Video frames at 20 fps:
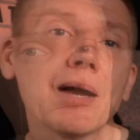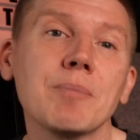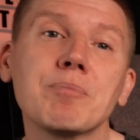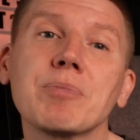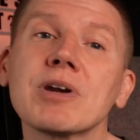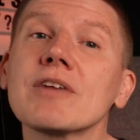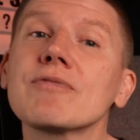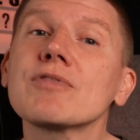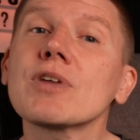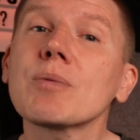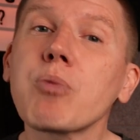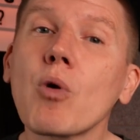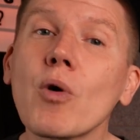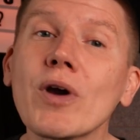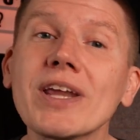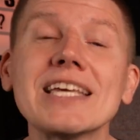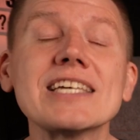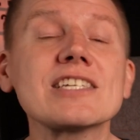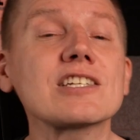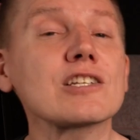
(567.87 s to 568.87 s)
But if the
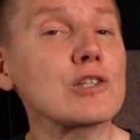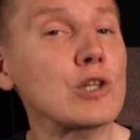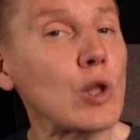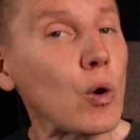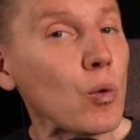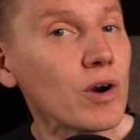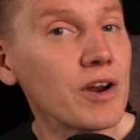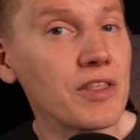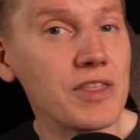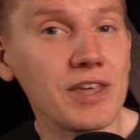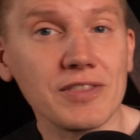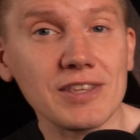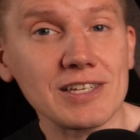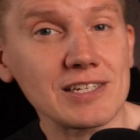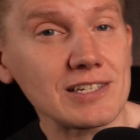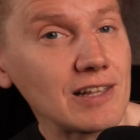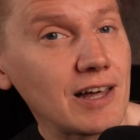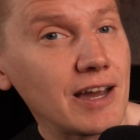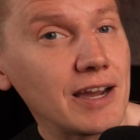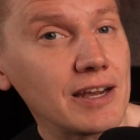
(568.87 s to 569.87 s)
point is lower than
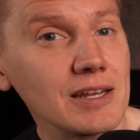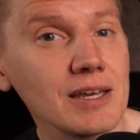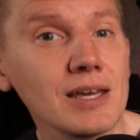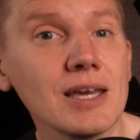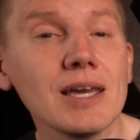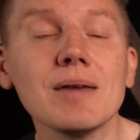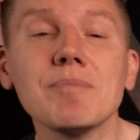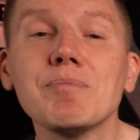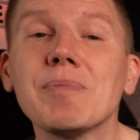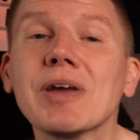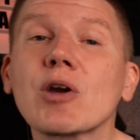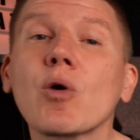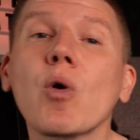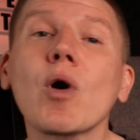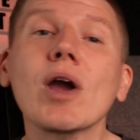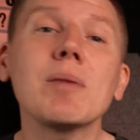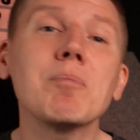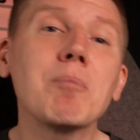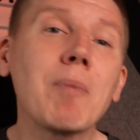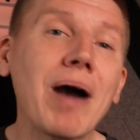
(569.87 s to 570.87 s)
this line,
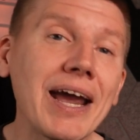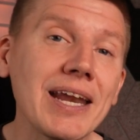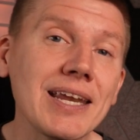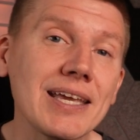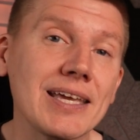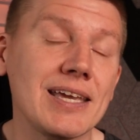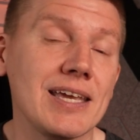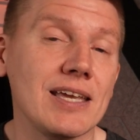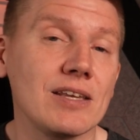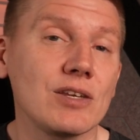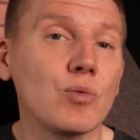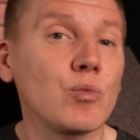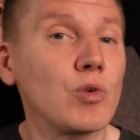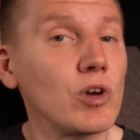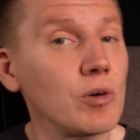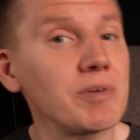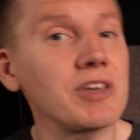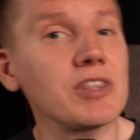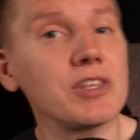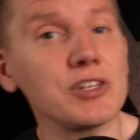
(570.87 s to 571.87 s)
Bitcoin mining heat
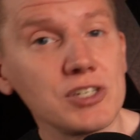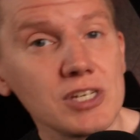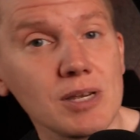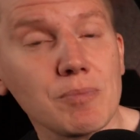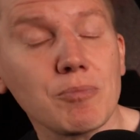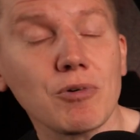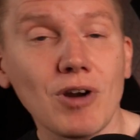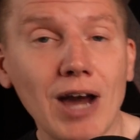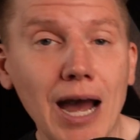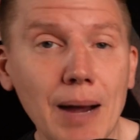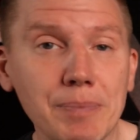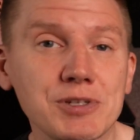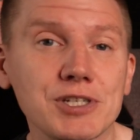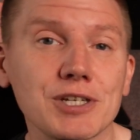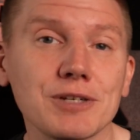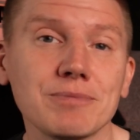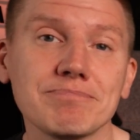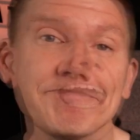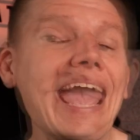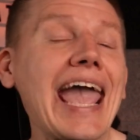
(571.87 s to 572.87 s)
will be the cheaper option.